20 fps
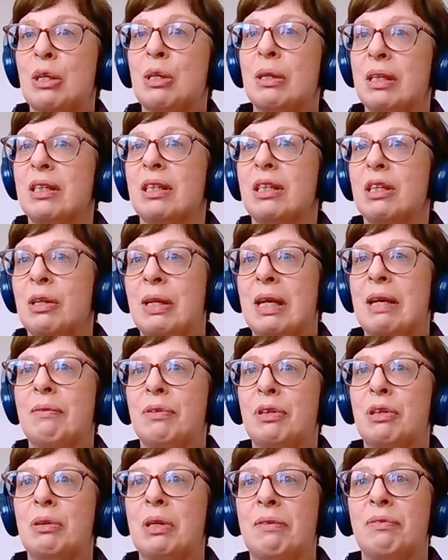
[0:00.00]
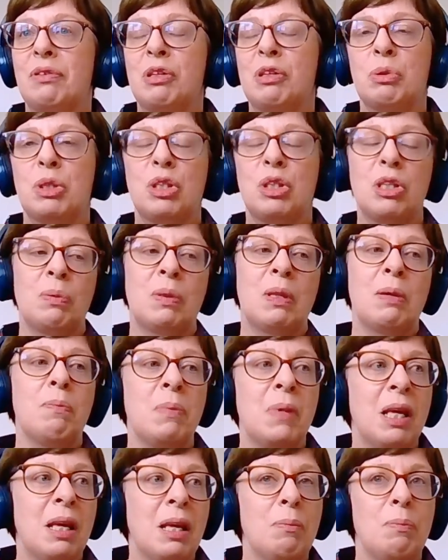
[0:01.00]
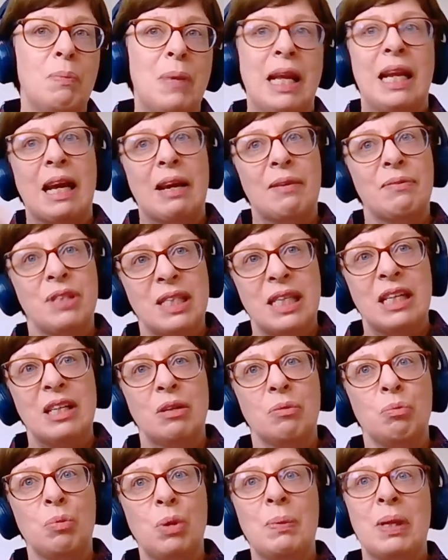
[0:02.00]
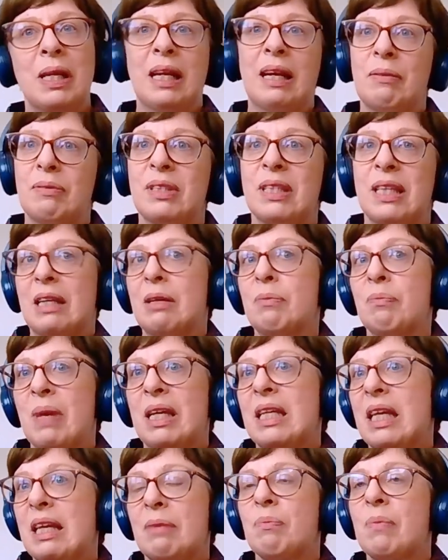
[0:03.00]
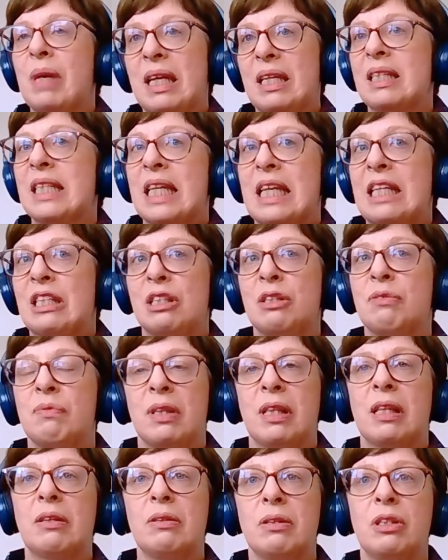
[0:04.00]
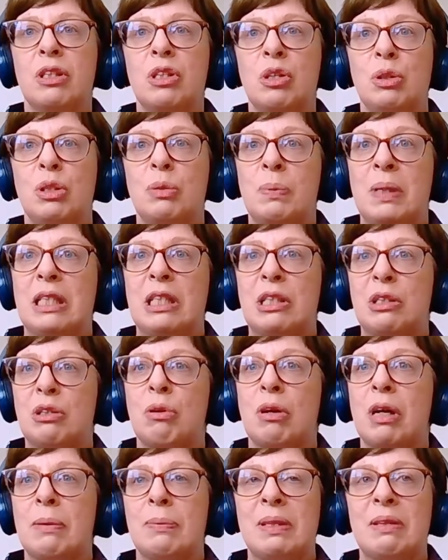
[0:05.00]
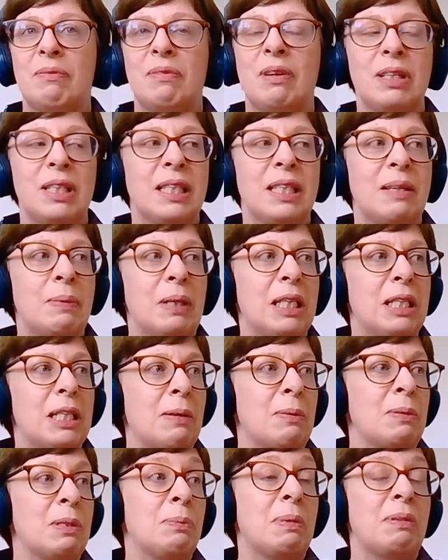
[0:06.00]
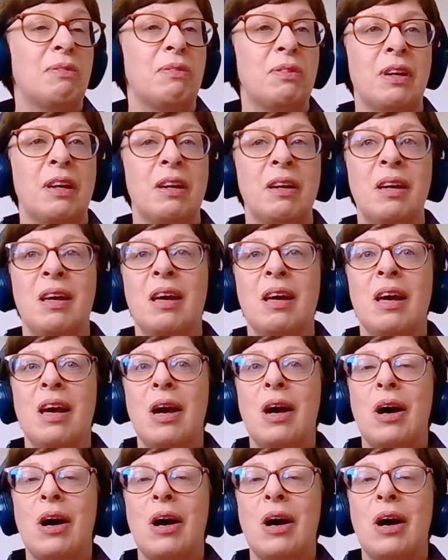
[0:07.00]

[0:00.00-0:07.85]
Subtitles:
So, if you assume that men have seed and women have seed, it makes sense for those two to be described in very similar terms. But for